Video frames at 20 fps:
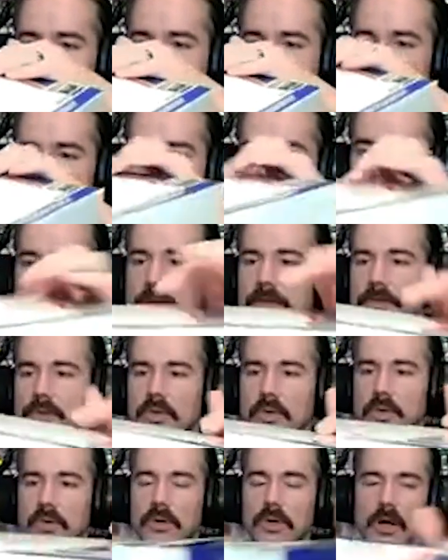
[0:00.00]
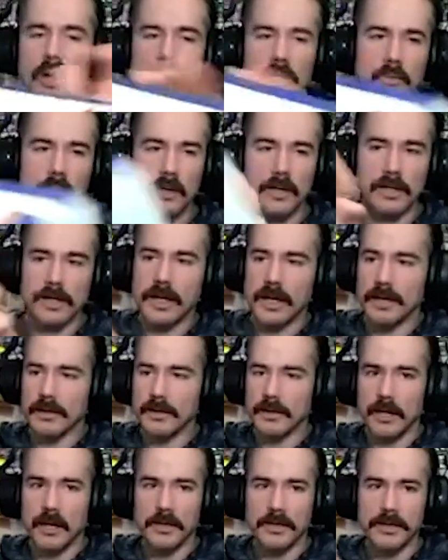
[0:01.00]
there's kind of cool artwork on
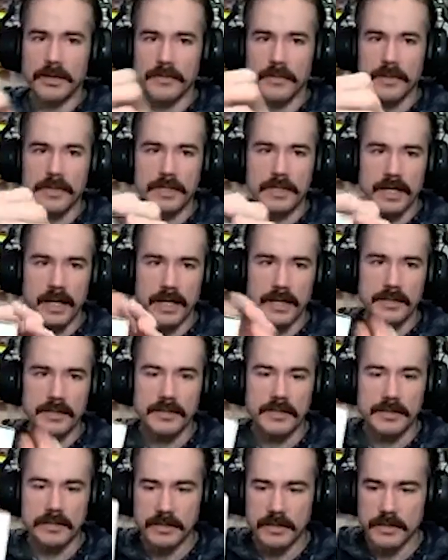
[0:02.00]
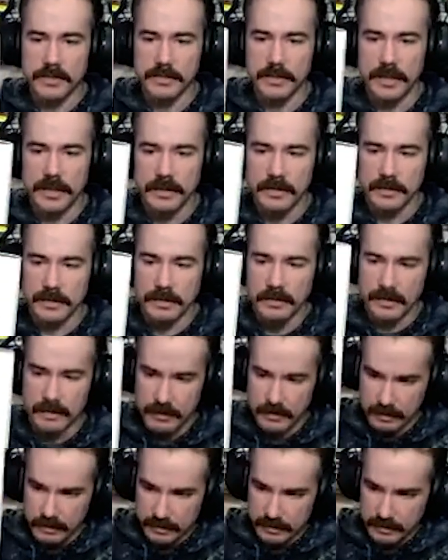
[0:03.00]
all the different sides. Excuse me.
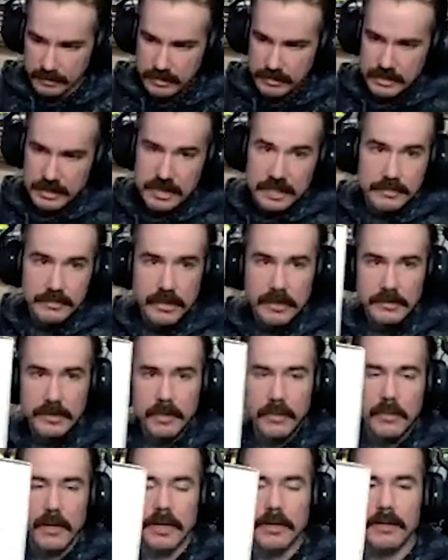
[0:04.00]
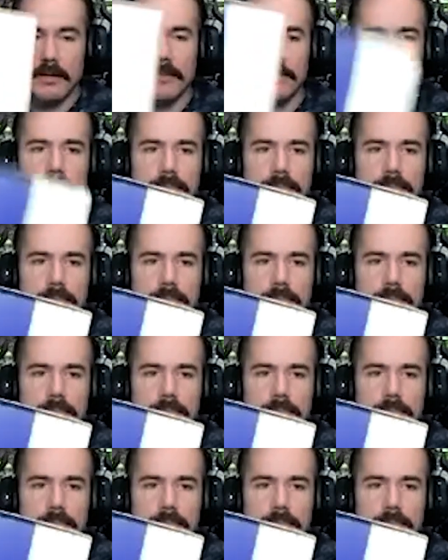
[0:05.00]
I spilled my water.